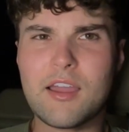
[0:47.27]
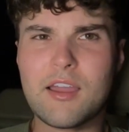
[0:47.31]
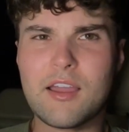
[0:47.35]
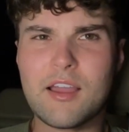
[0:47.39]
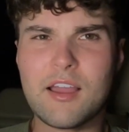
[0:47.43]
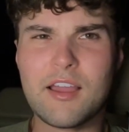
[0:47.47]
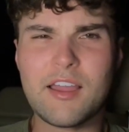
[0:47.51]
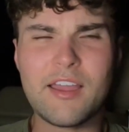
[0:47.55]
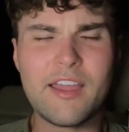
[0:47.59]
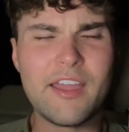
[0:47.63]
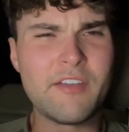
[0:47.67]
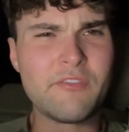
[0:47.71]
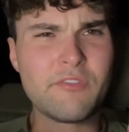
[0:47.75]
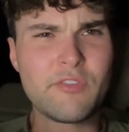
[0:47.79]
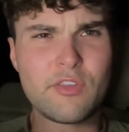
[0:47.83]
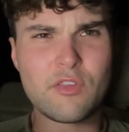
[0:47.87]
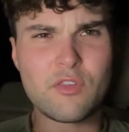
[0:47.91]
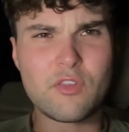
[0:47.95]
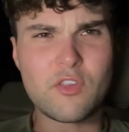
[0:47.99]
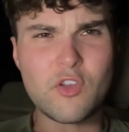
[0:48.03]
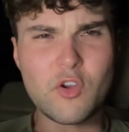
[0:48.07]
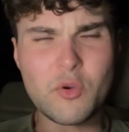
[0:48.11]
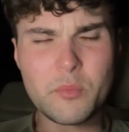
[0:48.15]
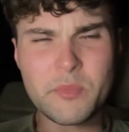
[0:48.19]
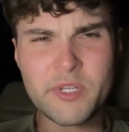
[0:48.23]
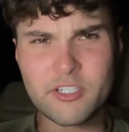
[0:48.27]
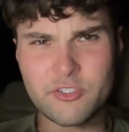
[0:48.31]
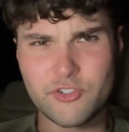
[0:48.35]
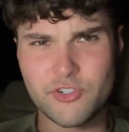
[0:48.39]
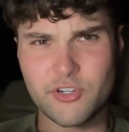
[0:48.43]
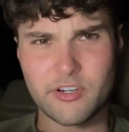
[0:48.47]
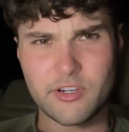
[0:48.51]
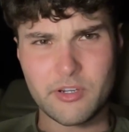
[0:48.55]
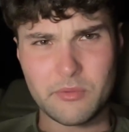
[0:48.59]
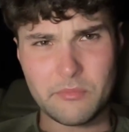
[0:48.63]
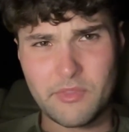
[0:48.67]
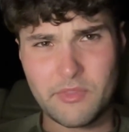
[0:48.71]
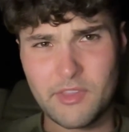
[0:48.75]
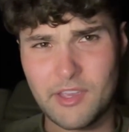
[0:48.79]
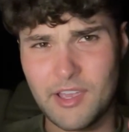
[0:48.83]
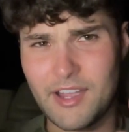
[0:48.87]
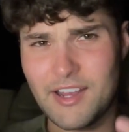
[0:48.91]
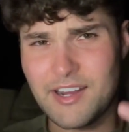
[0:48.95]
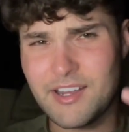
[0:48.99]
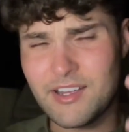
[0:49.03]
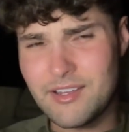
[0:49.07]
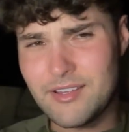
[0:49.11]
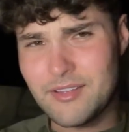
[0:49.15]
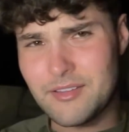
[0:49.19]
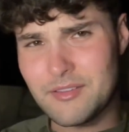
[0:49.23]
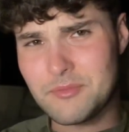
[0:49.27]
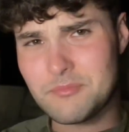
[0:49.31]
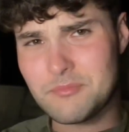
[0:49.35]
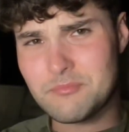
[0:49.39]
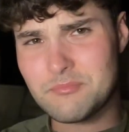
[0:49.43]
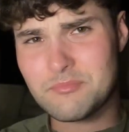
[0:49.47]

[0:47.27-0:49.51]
I have so many dreams. I got